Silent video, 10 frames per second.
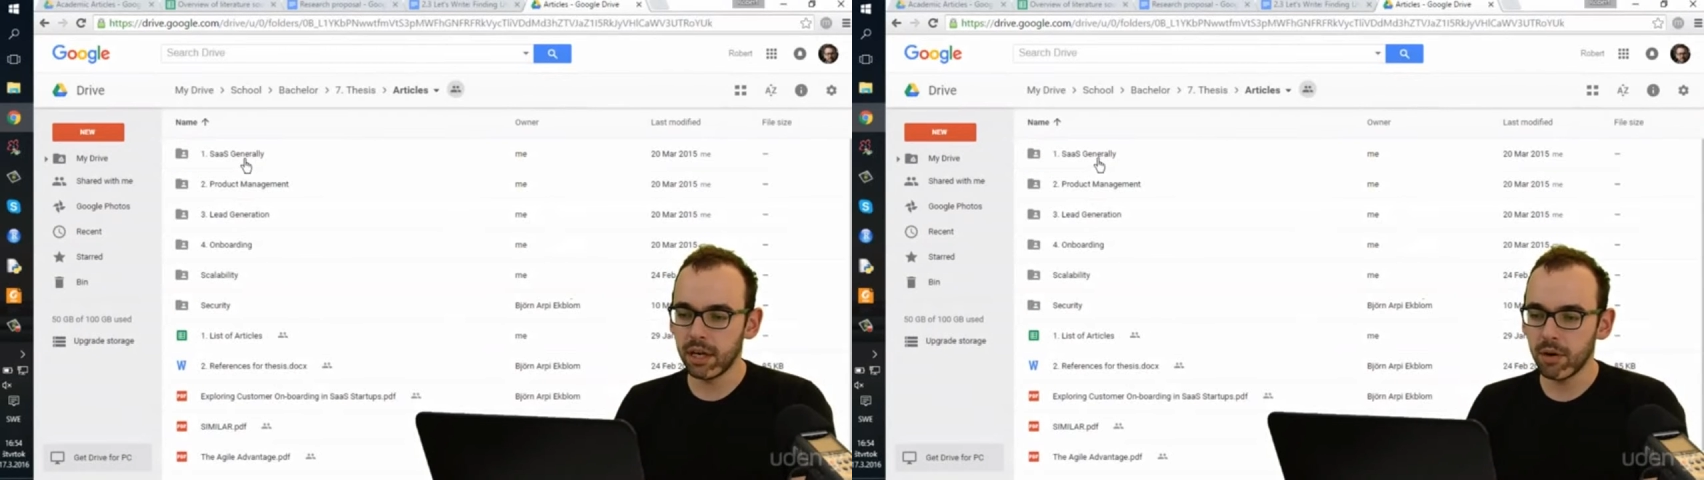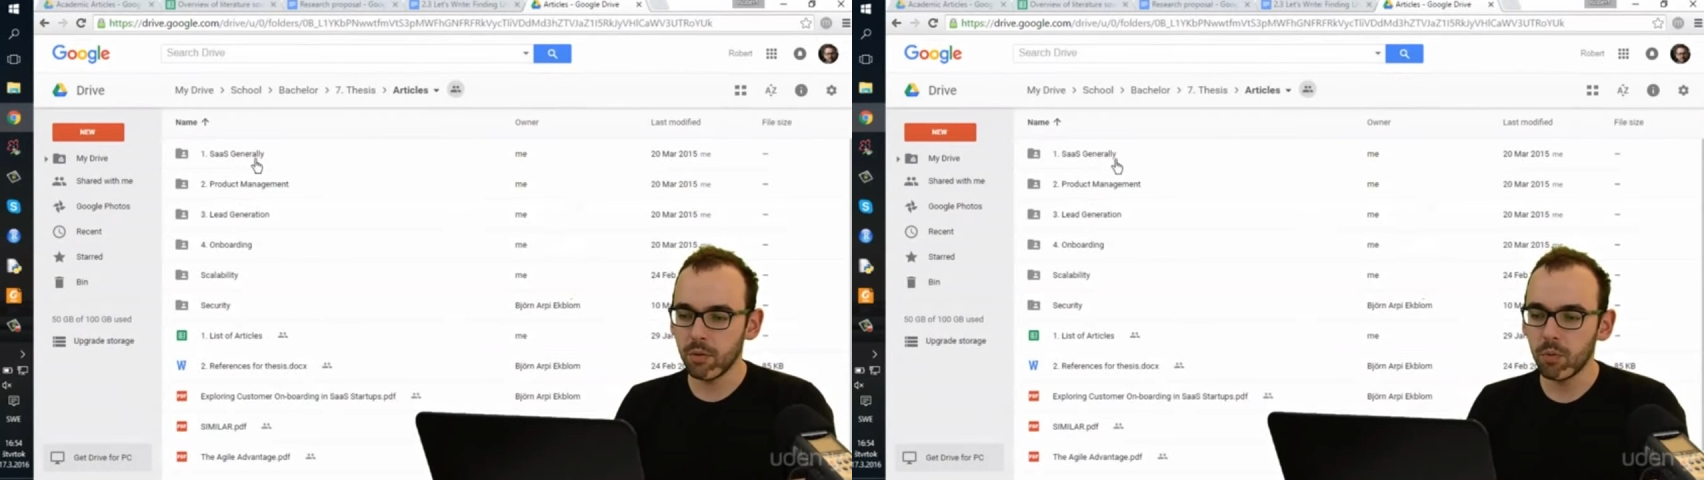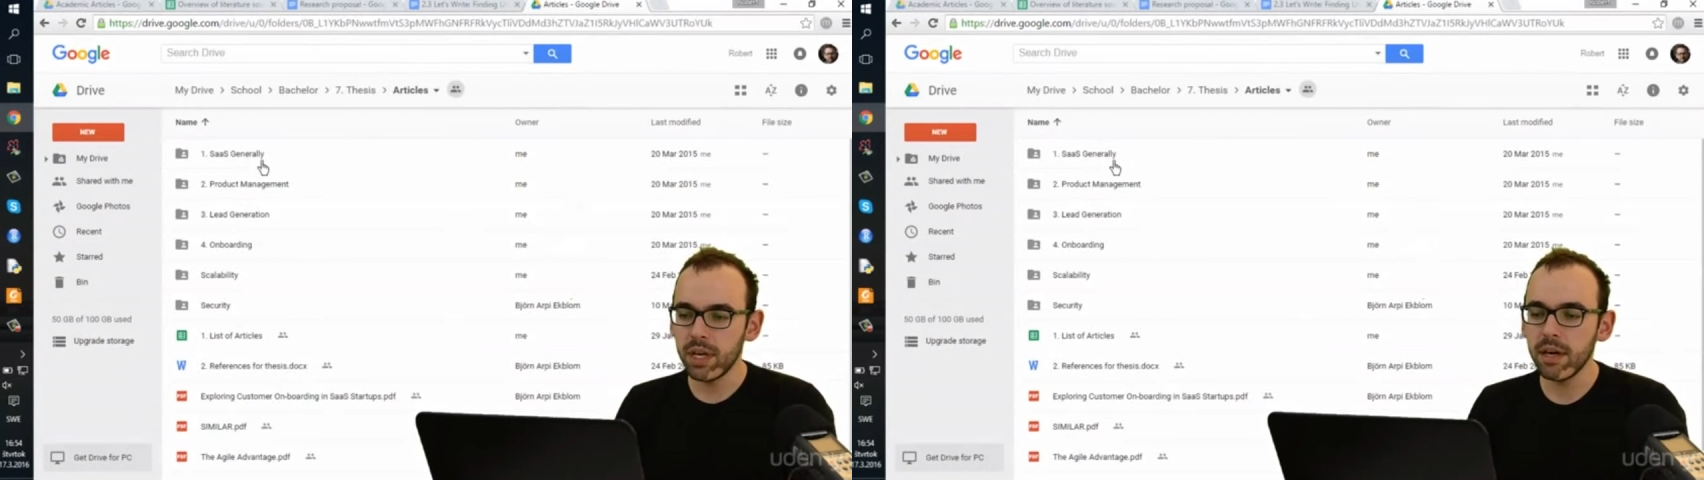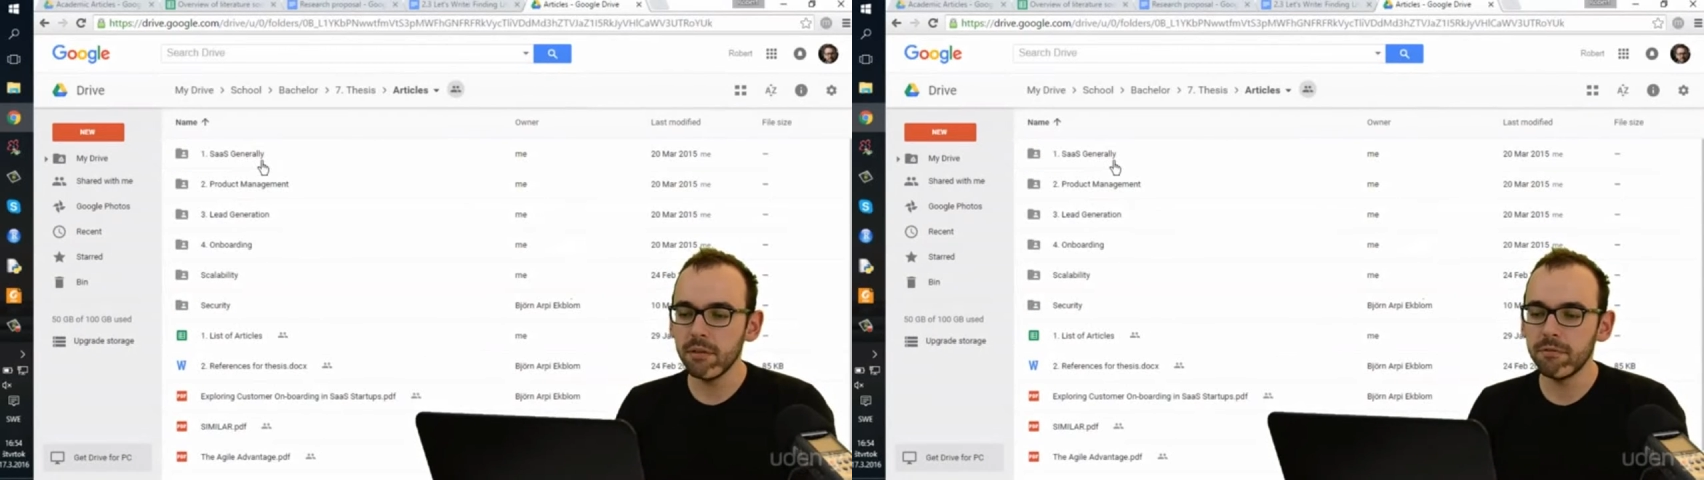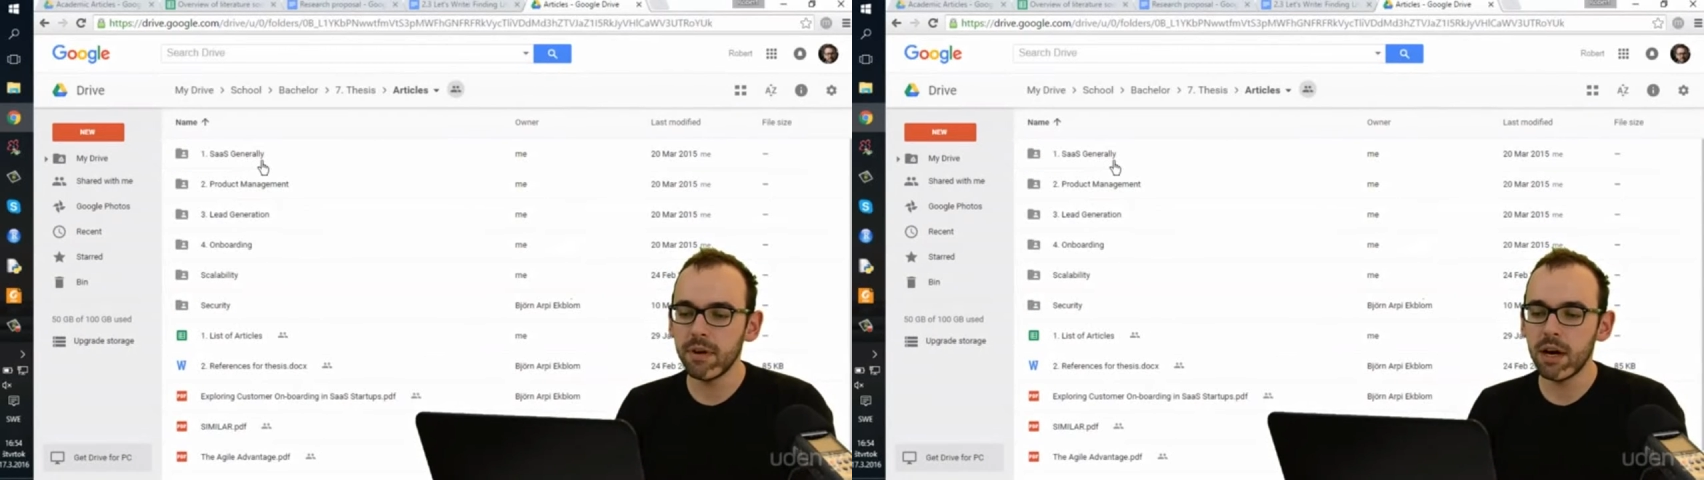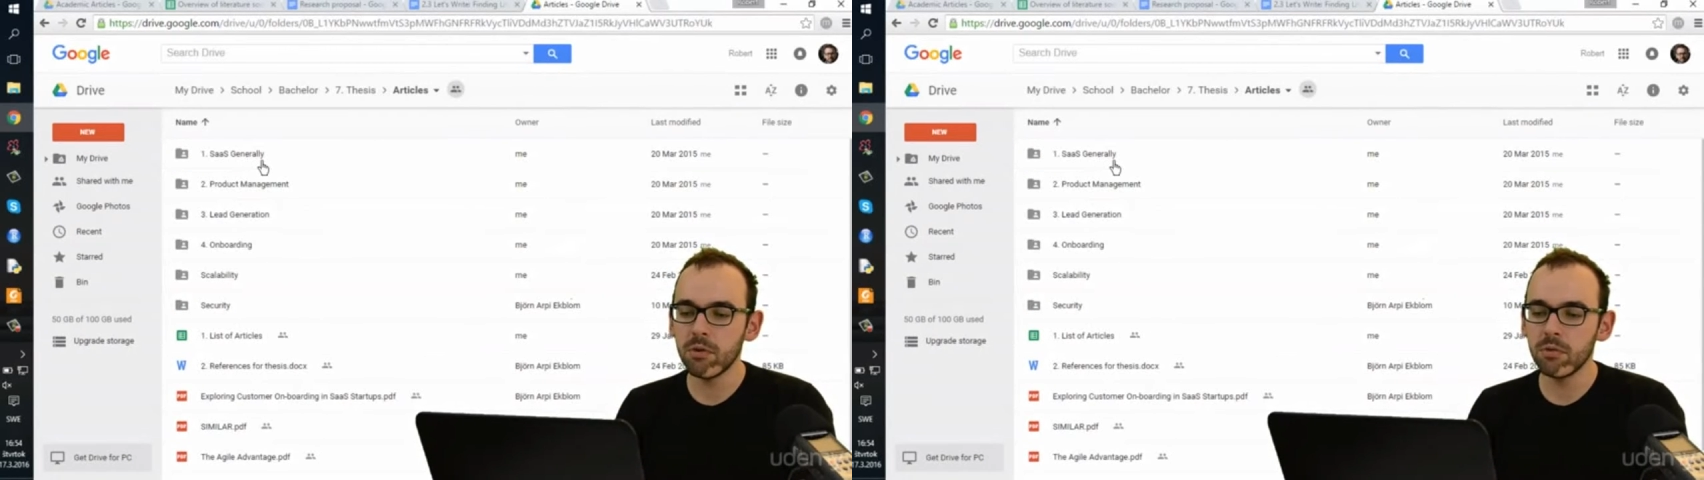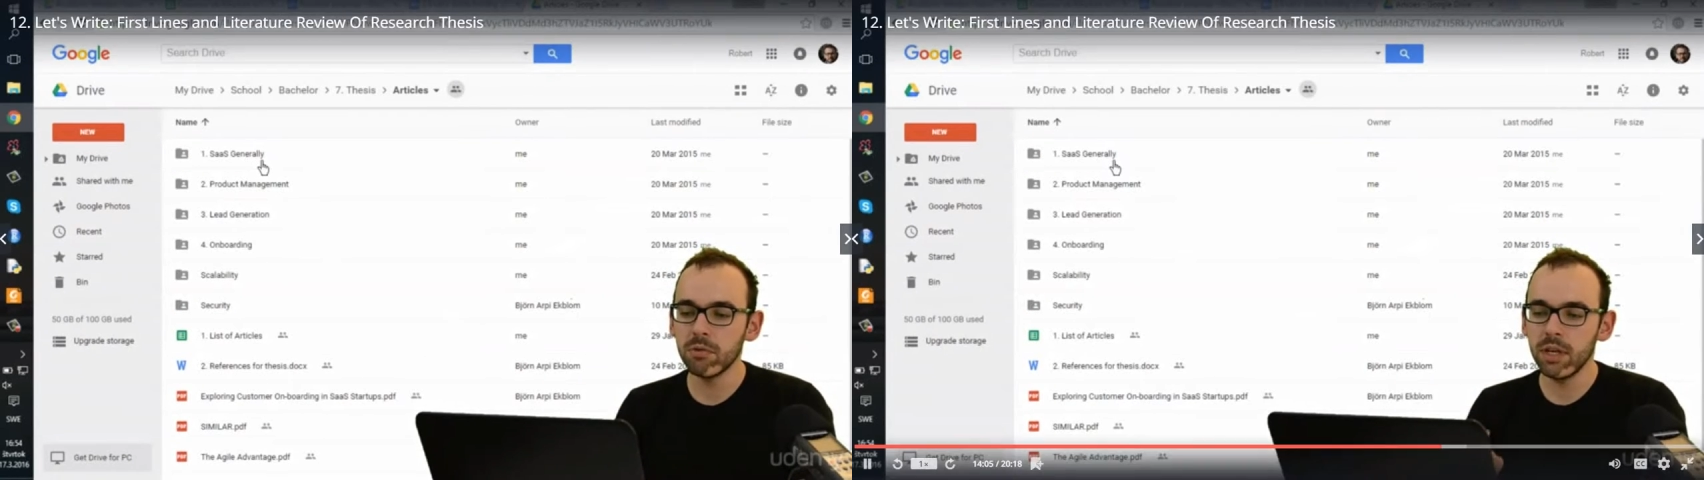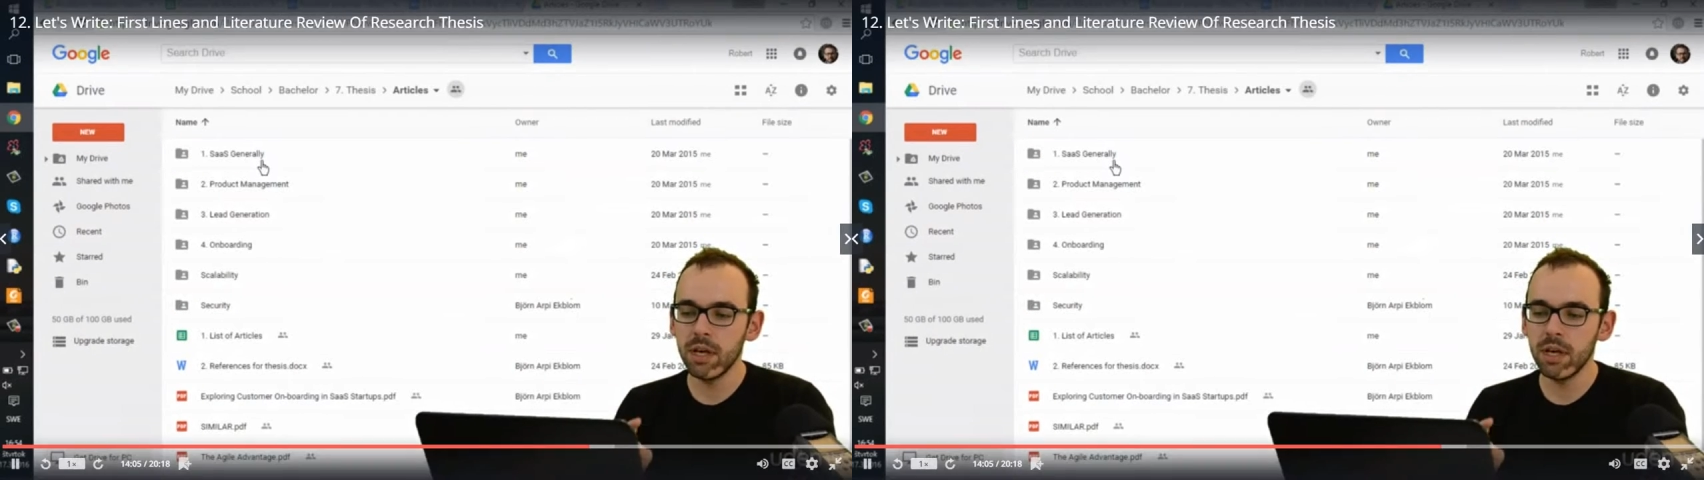We have found